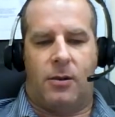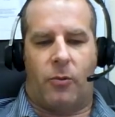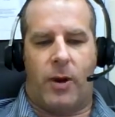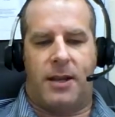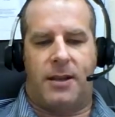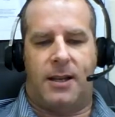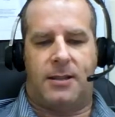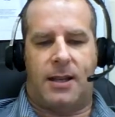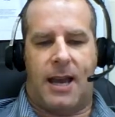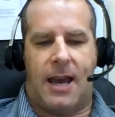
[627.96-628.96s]

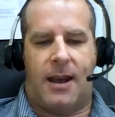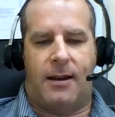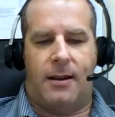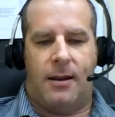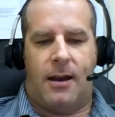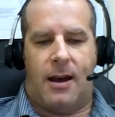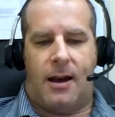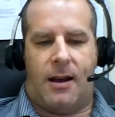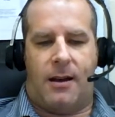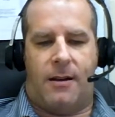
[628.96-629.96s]
redness, and
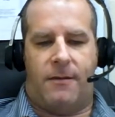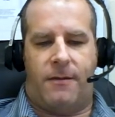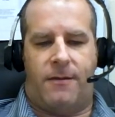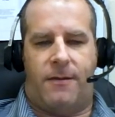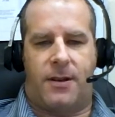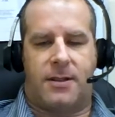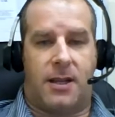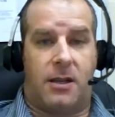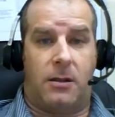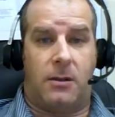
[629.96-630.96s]

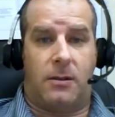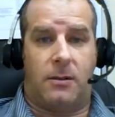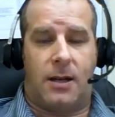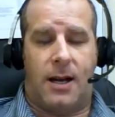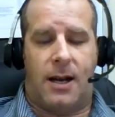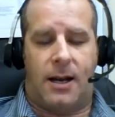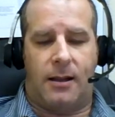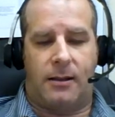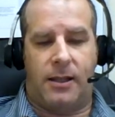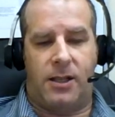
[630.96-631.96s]
vesicular
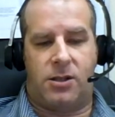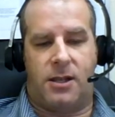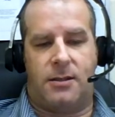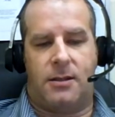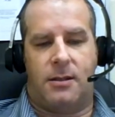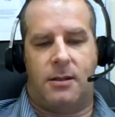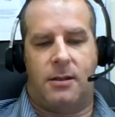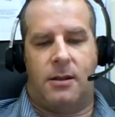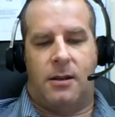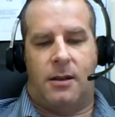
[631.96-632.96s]
lesions.
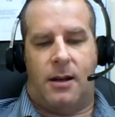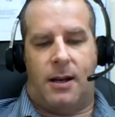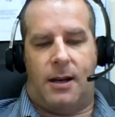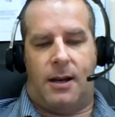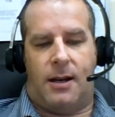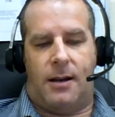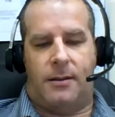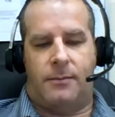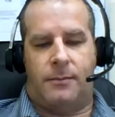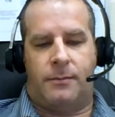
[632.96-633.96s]
Uh,
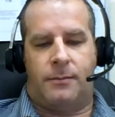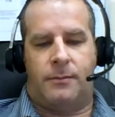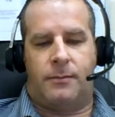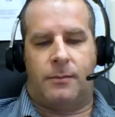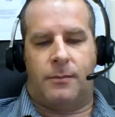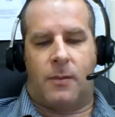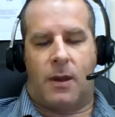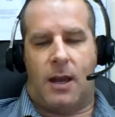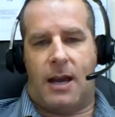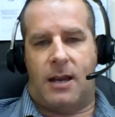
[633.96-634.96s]

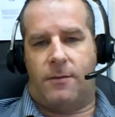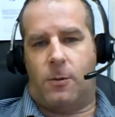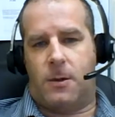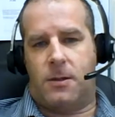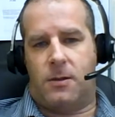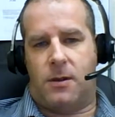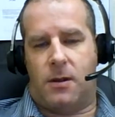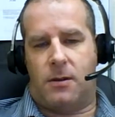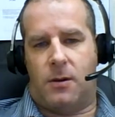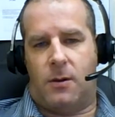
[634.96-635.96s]
and of course, you
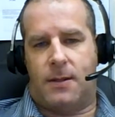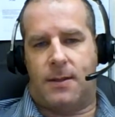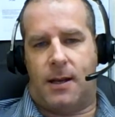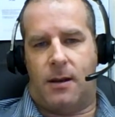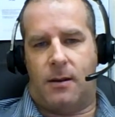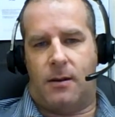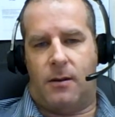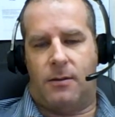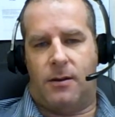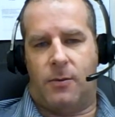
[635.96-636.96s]
can notice that
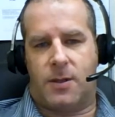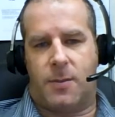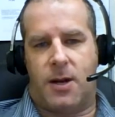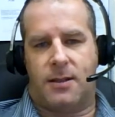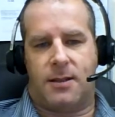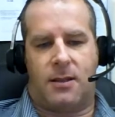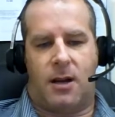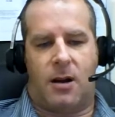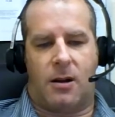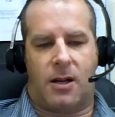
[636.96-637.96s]
the responses
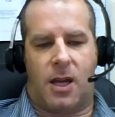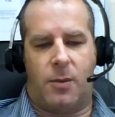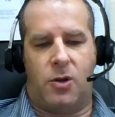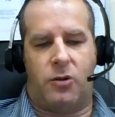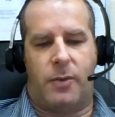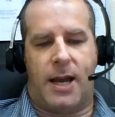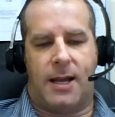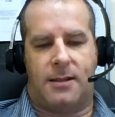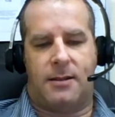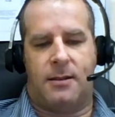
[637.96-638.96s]
are
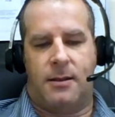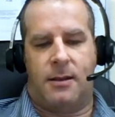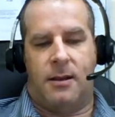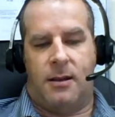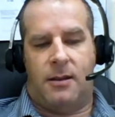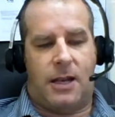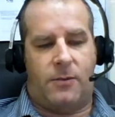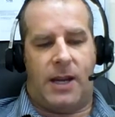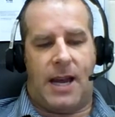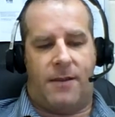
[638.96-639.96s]
immune-based. Then
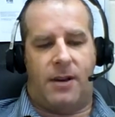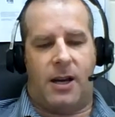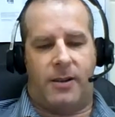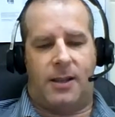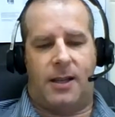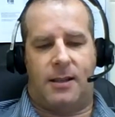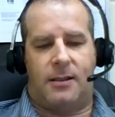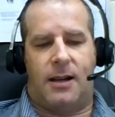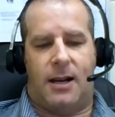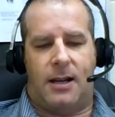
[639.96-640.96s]
we have irritant
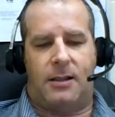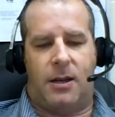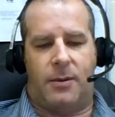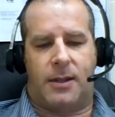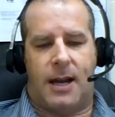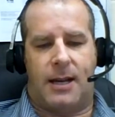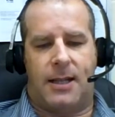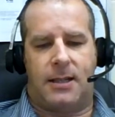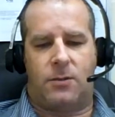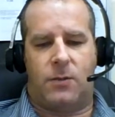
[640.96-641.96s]

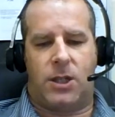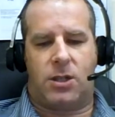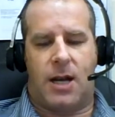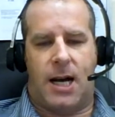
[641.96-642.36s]
dermatitis, which